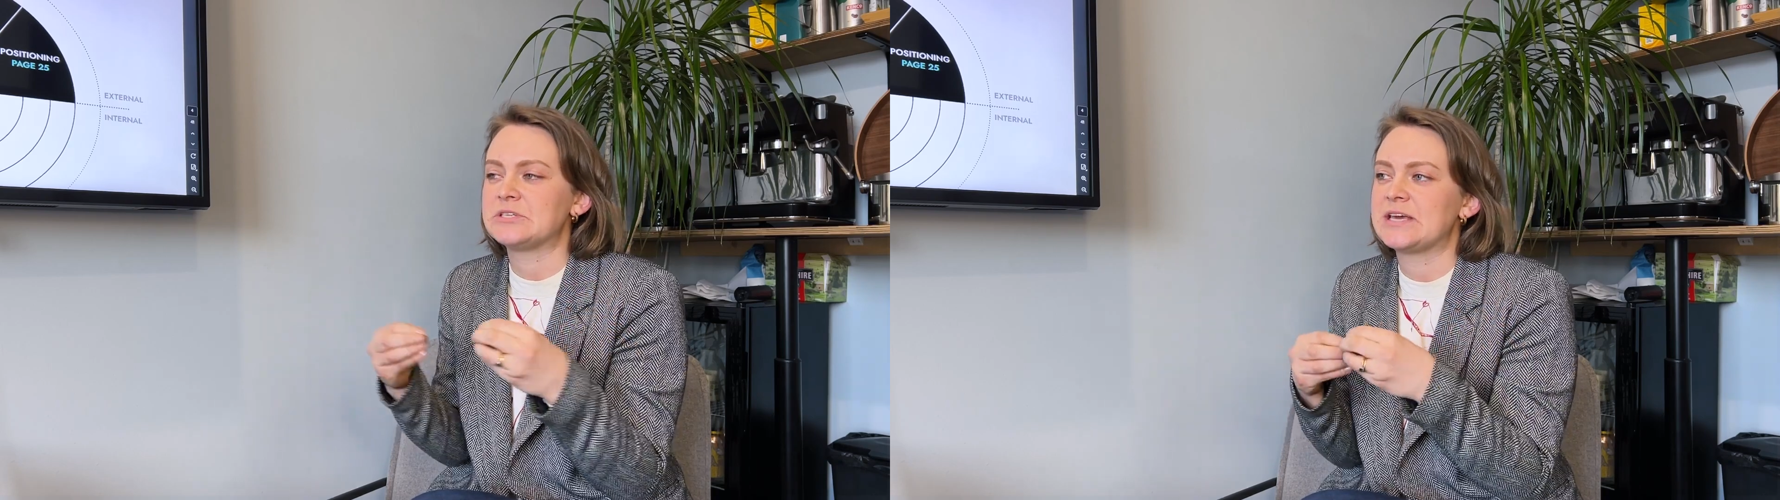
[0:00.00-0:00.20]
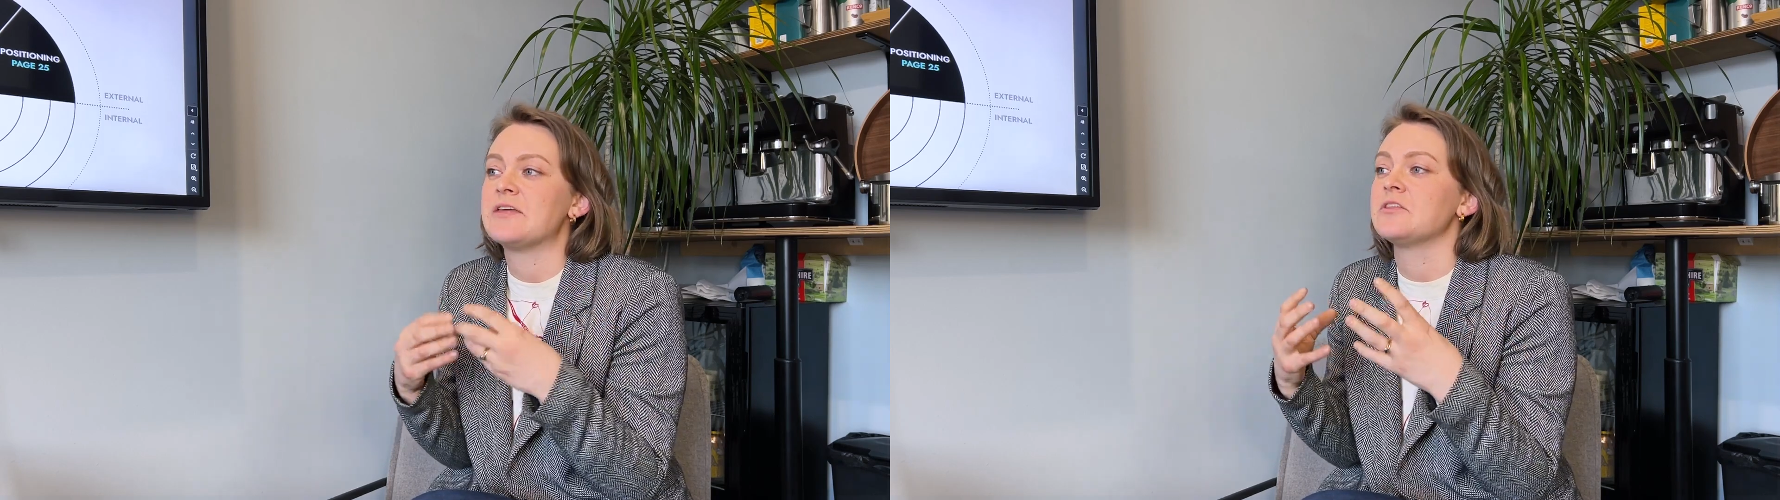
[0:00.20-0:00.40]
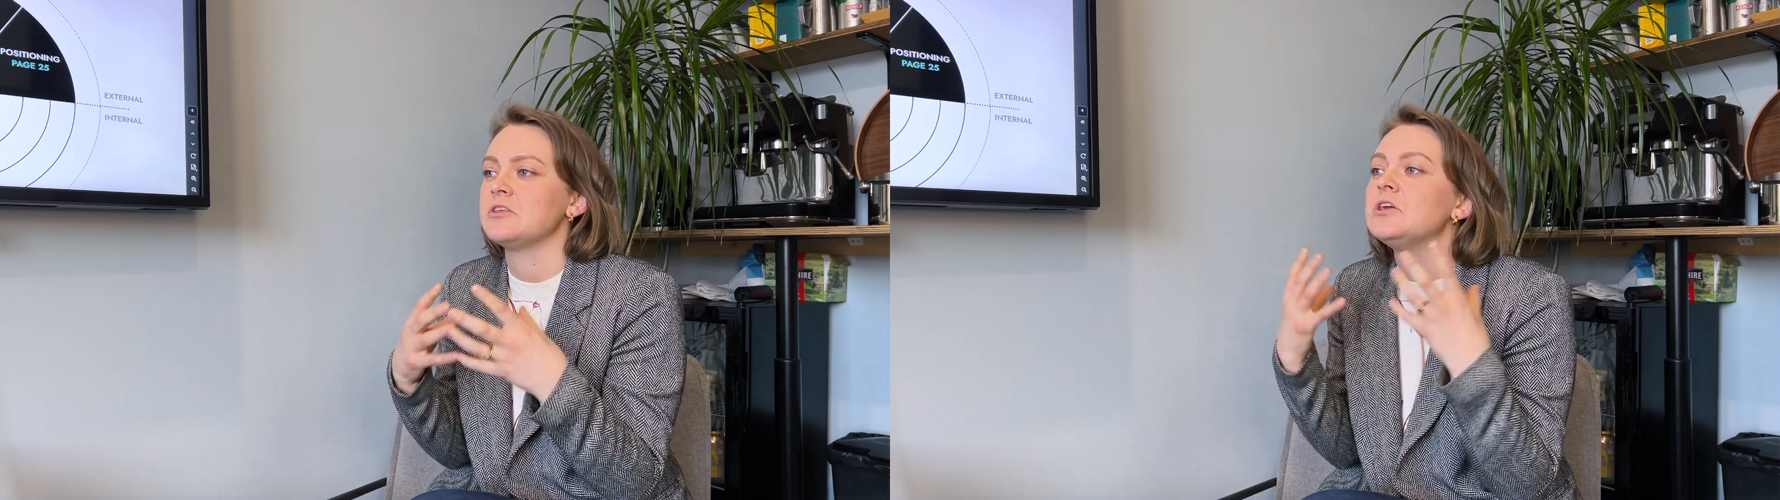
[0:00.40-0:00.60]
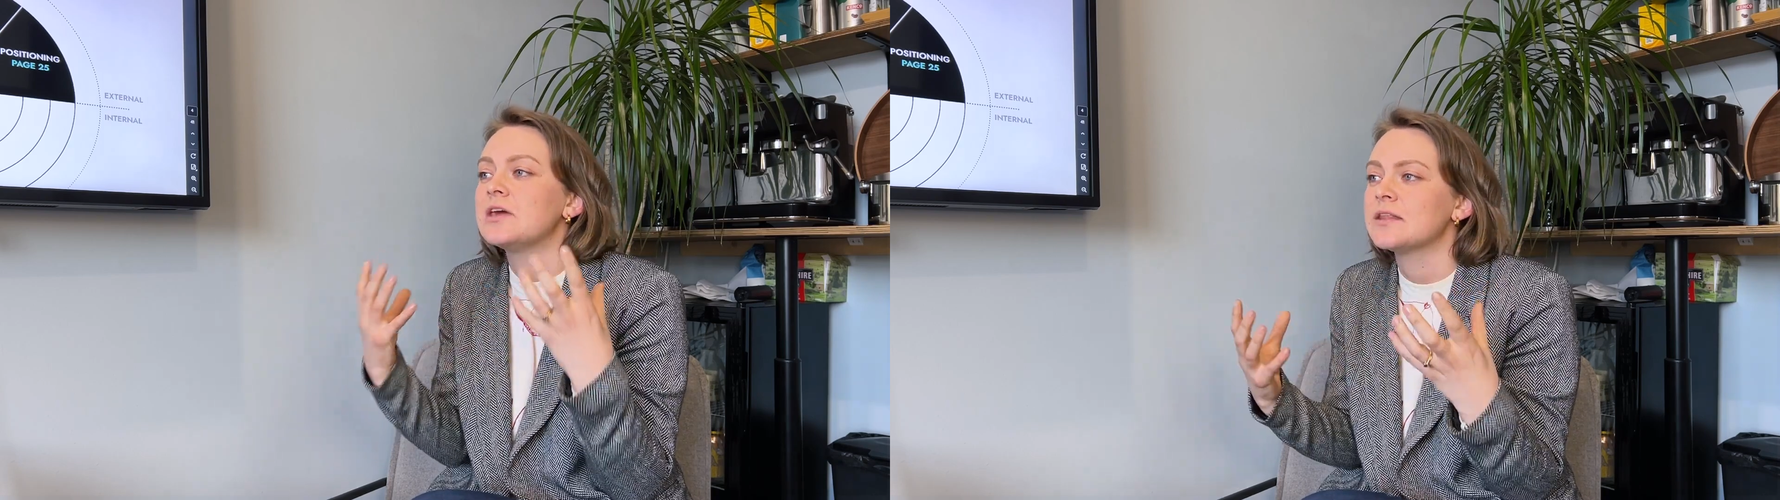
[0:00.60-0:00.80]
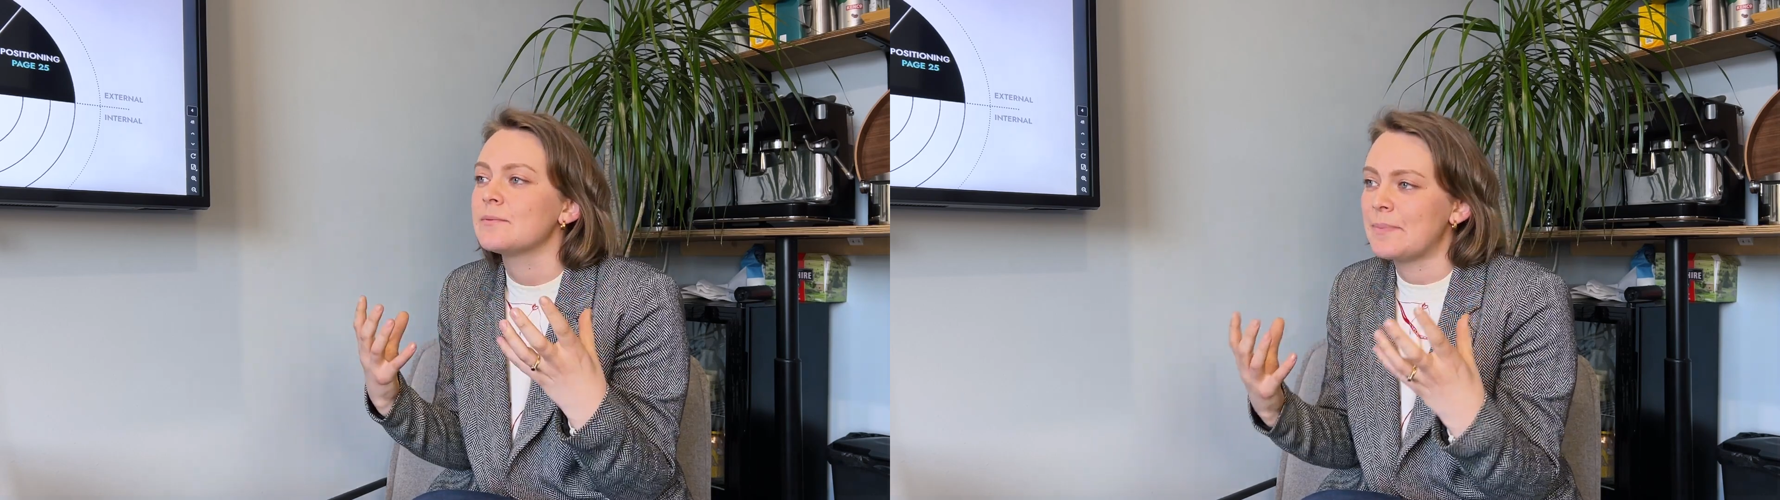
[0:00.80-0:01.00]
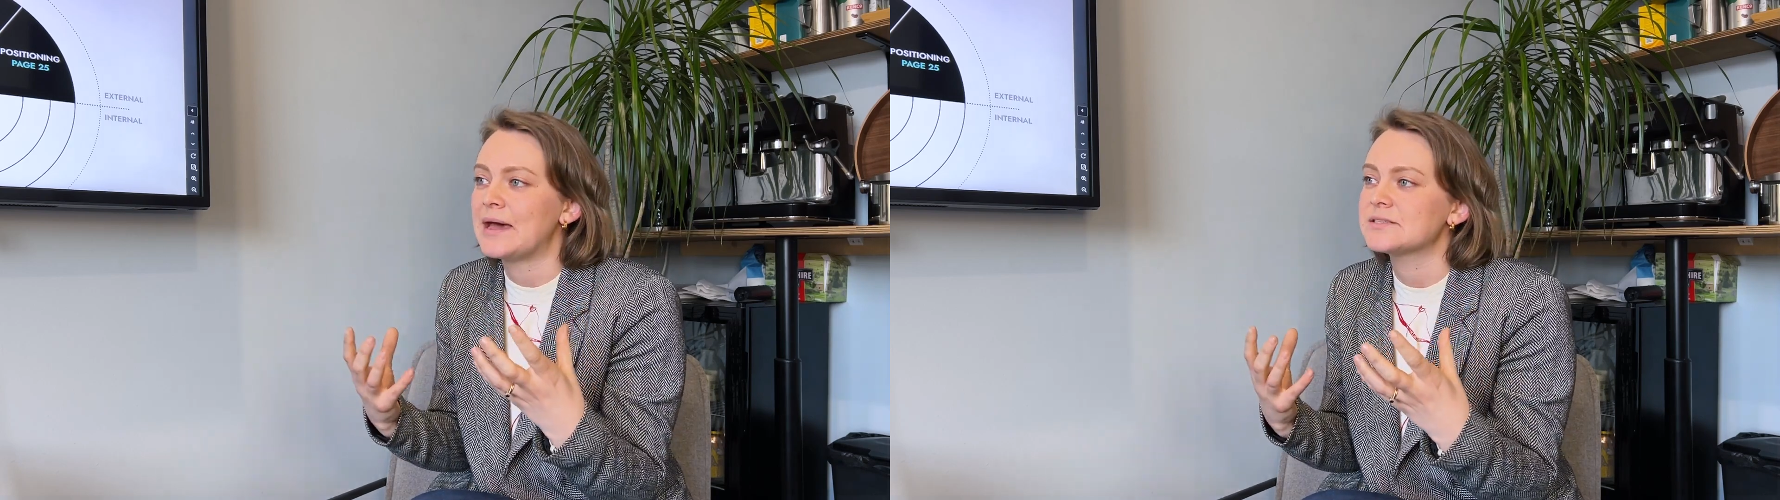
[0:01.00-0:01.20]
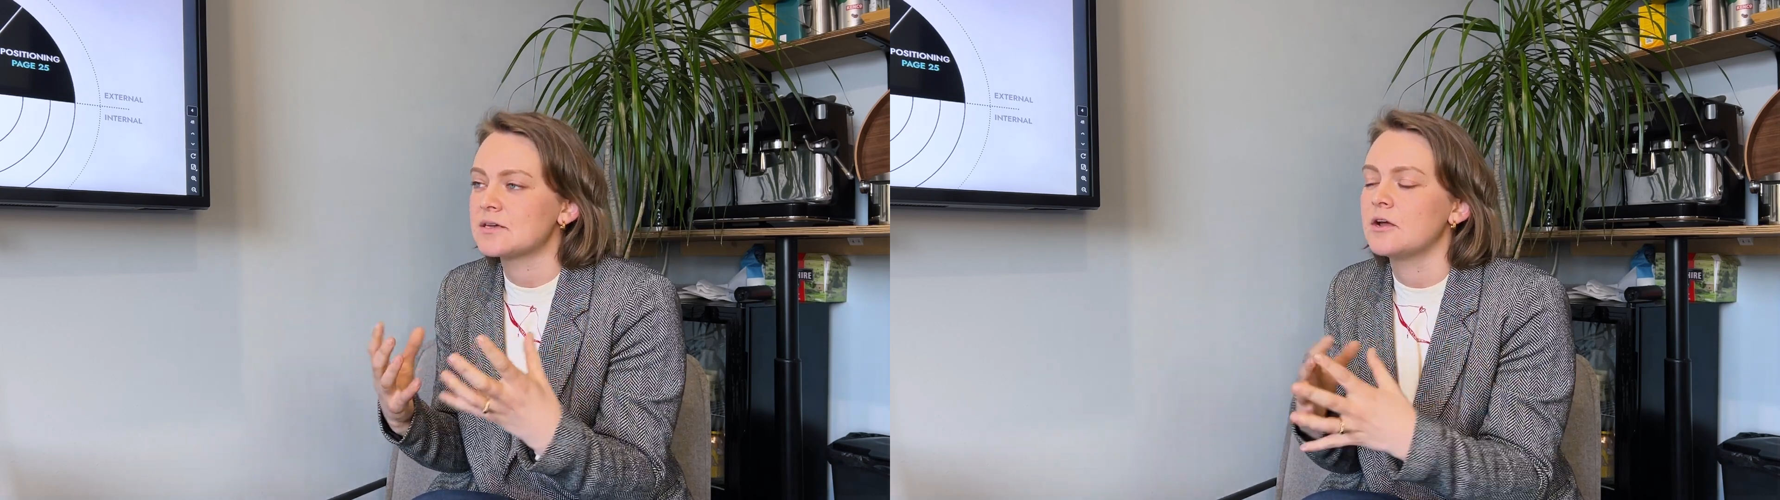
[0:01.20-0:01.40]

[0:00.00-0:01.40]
together that you get the best